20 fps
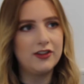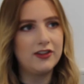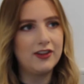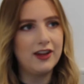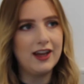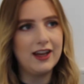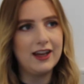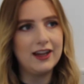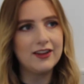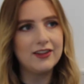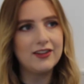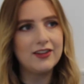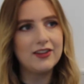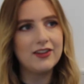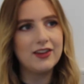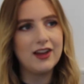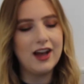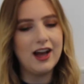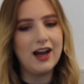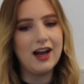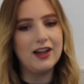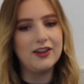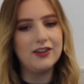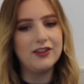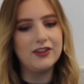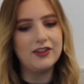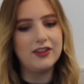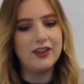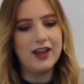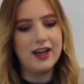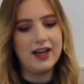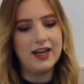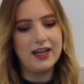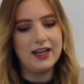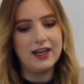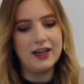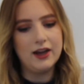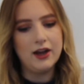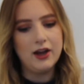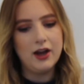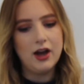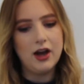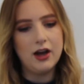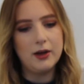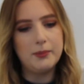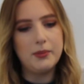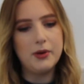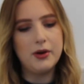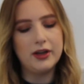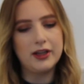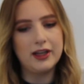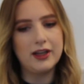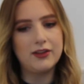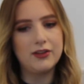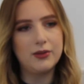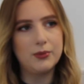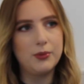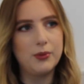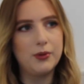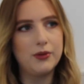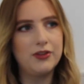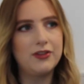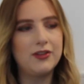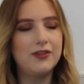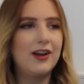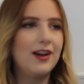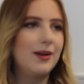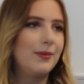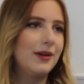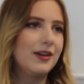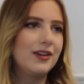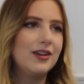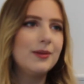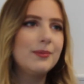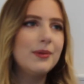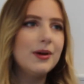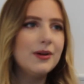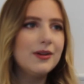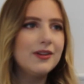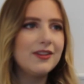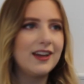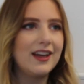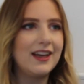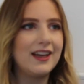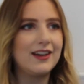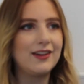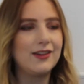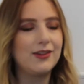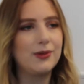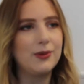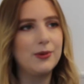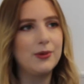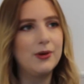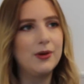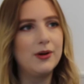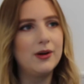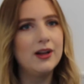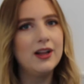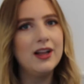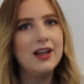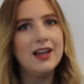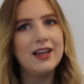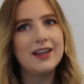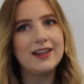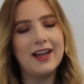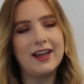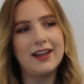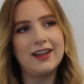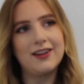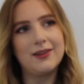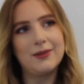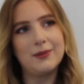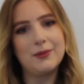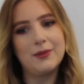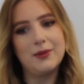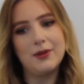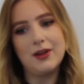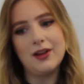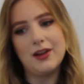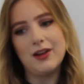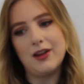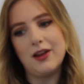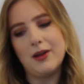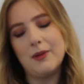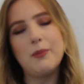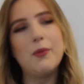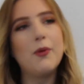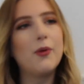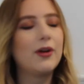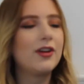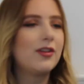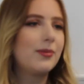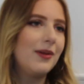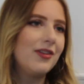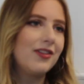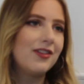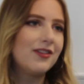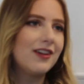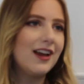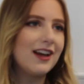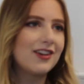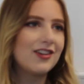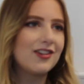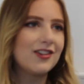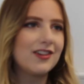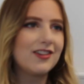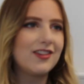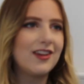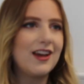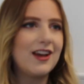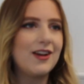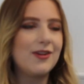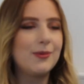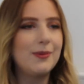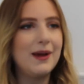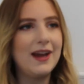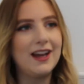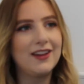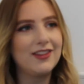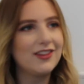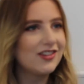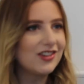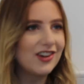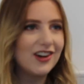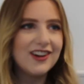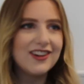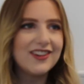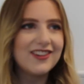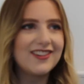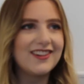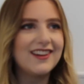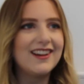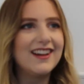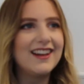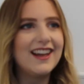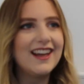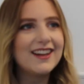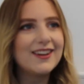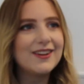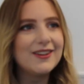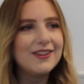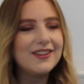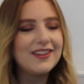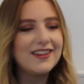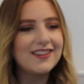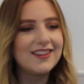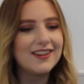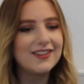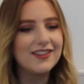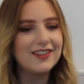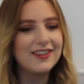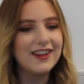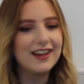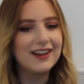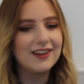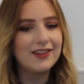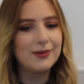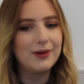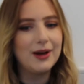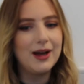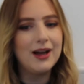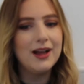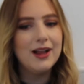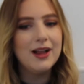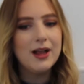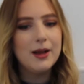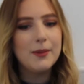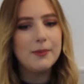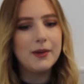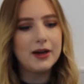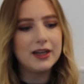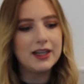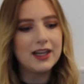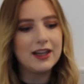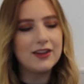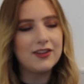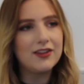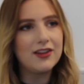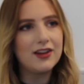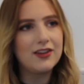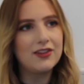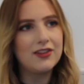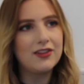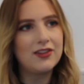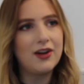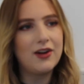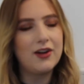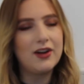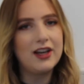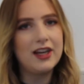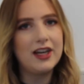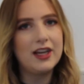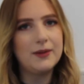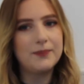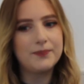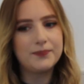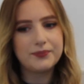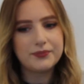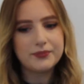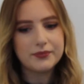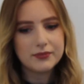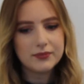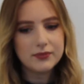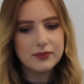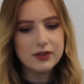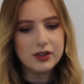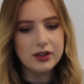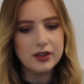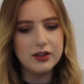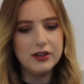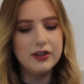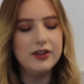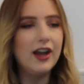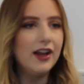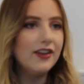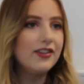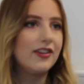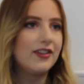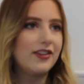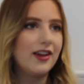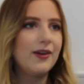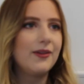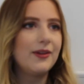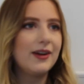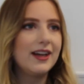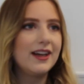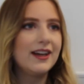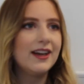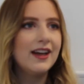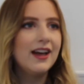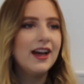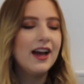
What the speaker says: as it is, and they are putting it towards developing new buildings or getting more expensive lecturers in or paying the chancellor, like all these different things where money isn't necessarily necessary.